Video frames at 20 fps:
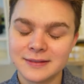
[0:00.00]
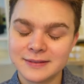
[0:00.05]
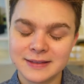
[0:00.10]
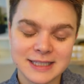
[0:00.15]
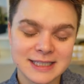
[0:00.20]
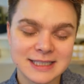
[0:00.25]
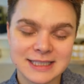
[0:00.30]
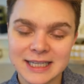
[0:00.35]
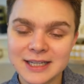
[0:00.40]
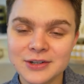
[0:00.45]
The
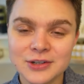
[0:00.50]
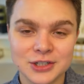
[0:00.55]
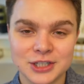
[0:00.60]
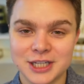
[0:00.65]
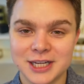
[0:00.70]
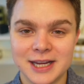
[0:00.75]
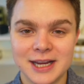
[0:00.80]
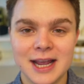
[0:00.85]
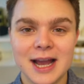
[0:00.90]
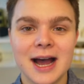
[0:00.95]

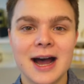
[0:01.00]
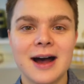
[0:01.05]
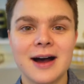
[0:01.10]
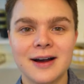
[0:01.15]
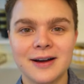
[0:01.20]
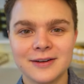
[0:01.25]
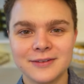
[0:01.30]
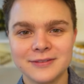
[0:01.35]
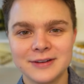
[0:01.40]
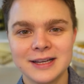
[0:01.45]
synergy
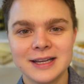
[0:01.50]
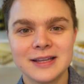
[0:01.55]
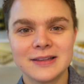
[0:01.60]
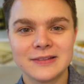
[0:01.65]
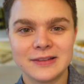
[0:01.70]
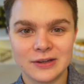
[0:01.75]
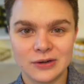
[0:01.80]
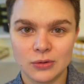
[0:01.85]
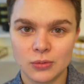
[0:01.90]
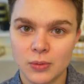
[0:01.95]
of
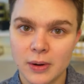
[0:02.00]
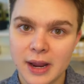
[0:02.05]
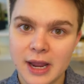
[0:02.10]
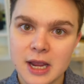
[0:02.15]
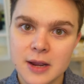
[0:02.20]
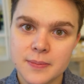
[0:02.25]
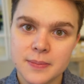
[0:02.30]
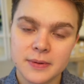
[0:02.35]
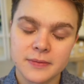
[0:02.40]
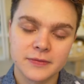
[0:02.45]
the
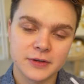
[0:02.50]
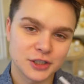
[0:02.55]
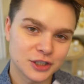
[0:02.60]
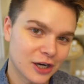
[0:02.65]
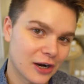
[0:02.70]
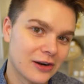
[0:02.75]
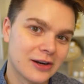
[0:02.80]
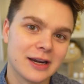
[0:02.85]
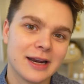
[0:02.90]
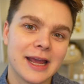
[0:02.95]
grape, the
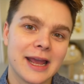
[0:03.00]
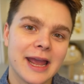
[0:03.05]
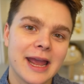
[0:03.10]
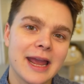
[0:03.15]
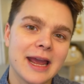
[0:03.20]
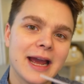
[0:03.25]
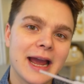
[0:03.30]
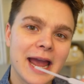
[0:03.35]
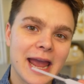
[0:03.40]
Chardonnay,